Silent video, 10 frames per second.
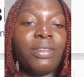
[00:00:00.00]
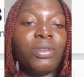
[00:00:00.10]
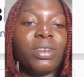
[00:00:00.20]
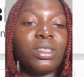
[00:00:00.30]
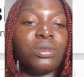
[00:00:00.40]

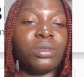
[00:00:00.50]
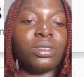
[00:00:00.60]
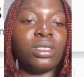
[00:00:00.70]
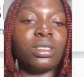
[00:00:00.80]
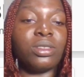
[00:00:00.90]
over
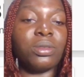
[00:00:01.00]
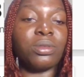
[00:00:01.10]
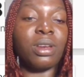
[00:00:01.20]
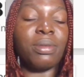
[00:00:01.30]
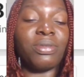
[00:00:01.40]
200
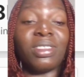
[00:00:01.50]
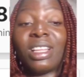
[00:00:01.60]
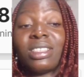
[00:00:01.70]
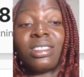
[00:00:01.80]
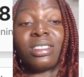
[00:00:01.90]
subscribers for the
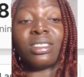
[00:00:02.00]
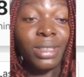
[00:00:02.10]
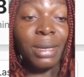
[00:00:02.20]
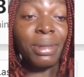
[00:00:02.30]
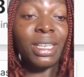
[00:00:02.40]
last 30.
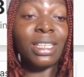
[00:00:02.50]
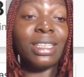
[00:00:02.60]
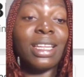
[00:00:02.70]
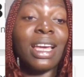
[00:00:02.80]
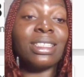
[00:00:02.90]
They are
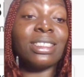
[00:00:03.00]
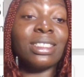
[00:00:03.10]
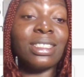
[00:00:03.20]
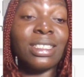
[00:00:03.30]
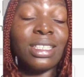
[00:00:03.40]
making
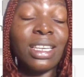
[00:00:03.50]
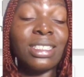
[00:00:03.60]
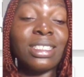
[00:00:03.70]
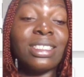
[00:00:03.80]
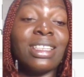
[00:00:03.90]

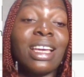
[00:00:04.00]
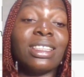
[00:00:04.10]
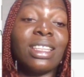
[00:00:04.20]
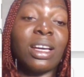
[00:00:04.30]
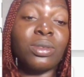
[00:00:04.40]

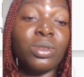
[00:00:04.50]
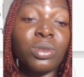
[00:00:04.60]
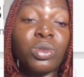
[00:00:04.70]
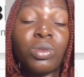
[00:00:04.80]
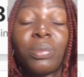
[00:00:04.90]
$89,000
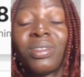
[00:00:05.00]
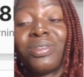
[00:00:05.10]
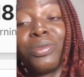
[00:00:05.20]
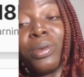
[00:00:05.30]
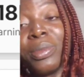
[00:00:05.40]
to
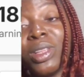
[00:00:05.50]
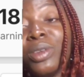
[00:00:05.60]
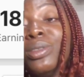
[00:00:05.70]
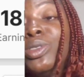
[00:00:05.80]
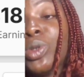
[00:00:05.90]
$1.4
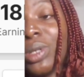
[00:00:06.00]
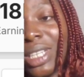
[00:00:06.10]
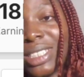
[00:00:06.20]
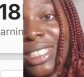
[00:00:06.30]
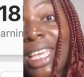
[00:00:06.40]
million
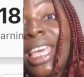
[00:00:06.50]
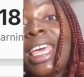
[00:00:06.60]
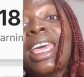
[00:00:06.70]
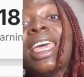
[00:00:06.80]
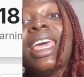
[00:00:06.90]

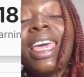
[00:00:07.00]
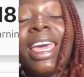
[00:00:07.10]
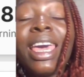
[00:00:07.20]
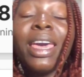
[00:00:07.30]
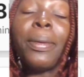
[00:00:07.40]

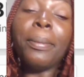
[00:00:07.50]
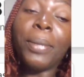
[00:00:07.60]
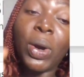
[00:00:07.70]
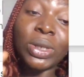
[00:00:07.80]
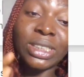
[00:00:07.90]
a
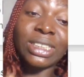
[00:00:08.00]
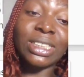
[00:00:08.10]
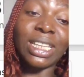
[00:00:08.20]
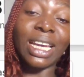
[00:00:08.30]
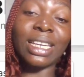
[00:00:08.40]

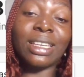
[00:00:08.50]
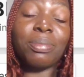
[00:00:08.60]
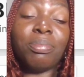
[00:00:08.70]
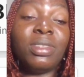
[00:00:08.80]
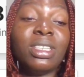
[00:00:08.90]
month. Like,
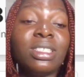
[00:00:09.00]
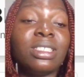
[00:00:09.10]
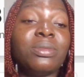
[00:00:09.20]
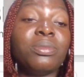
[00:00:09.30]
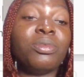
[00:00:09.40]
this
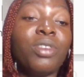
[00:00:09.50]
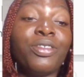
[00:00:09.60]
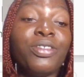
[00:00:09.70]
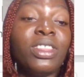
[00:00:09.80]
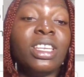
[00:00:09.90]
is
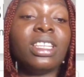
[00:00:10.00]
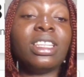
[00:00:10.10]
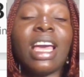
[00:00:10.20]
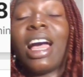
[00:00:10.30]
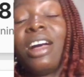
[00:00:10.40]
roughly
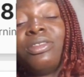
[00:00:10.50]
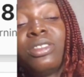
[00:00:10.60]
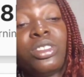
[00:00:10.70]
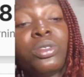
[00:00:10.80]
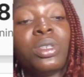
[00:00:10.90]
their
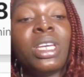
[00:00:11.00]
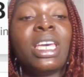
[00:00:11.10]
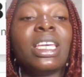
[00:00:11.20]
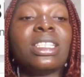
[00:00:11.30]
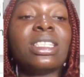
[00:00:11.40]
average. So
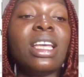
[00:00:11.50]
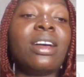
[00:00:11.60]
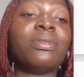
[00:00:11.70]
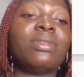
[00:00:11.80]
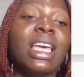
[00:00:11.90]

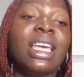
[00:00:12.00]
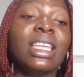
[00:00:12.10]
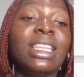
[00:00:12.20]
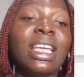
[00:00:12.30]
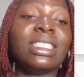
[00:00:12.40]
that
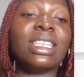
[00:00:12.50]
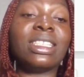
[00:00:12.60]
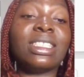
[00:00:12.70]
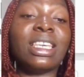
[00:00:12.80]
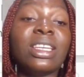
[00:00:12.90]

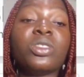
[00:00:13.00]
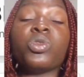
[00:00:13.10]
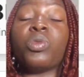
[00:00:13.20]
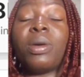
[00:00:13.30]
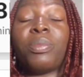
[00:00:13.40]
98k
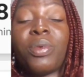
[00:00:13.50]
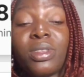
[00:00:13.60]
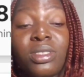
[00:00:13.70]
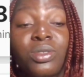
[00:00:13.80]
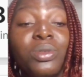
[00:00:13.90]
to 1
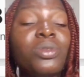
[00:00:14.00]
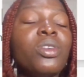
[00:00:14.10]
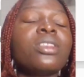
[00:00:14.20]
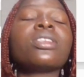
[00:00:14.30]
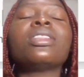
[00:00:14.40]
point, so
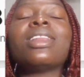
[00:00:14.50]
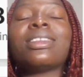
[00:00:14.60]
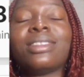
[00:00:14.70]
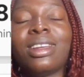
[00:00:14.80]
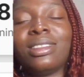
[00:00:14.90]
nothing
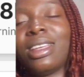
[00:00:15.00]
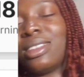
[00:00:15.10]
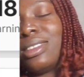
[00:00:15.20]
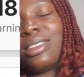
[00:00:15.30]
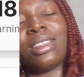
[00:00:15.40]
less than
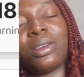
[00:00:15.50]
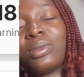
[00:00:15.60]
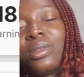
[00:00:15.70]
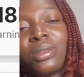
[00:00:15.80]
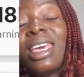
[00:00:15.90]

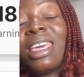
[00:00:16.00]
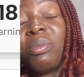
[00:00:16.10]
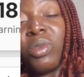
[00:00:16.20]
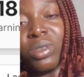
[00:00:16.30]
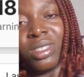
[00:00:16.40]
90,000 a
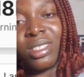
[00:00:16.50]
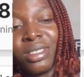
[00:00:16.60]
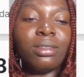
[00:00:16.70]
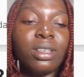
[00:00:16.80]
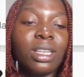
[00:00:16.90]
month.
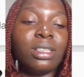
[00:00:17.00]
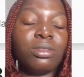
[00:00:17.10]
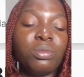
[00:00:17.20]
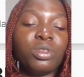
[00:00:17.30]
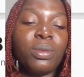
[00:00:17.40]
Okay,
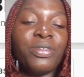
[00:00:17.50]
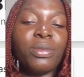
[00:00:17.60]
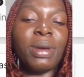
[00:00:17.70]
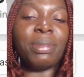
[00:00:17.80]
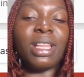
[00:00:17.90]
some of you
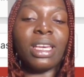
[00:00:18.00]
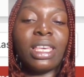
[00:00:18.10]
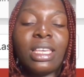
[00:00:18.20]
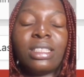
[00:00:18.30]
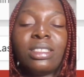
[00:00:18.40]
might be like,
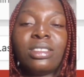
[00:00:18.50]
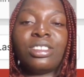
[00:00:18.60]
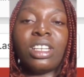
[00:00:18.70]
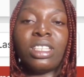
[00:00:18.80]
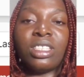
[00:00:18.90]
hey, this
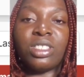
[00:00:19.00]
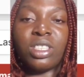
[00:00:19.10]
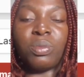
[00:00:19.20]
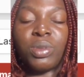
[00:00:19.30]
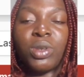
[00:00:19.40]
channel is
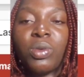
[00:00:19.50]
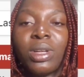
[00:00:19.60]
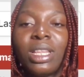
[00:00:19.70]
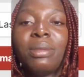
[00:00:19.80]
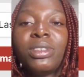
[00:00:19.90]
a big
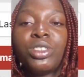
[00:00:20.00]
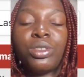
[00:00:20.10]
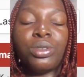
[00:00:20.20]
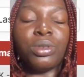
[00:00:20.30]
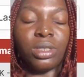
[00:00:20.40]
one. Let me show
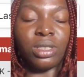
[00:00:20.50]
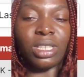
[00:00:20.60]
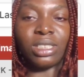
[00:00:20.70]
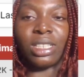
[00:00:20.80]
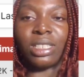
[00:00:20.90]
you another
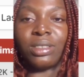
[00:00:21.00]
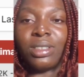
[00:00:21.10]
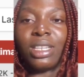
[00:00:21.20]
channel